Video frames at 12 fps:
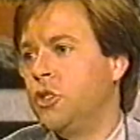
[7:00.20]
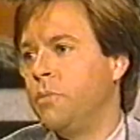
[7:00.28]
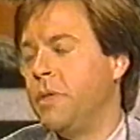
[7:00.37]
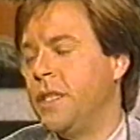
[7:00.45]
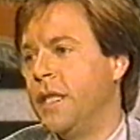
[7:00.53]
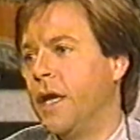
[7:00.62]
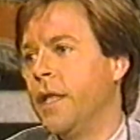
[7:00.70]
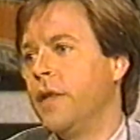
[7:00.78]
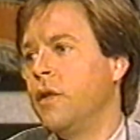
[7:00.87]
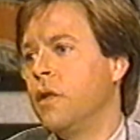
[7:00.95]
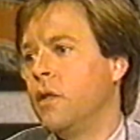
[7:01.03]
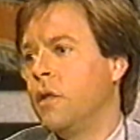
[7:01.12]
should be
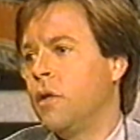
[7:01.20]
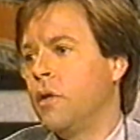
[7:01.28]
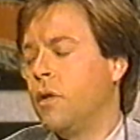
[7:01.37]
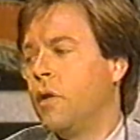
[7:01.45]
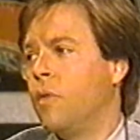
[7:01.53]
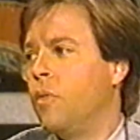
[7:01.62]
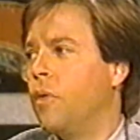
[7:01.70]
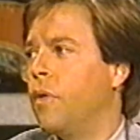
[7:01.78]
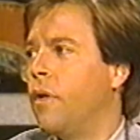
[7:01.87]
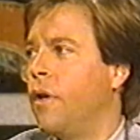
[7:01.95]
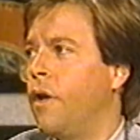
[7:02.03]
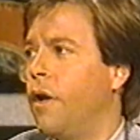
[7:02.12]
done
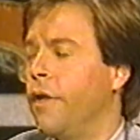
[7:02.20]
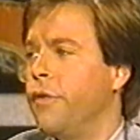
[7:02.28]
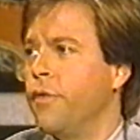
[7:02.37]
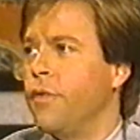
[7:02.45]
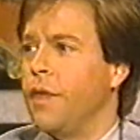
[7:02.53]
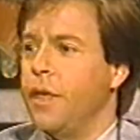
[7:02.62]
under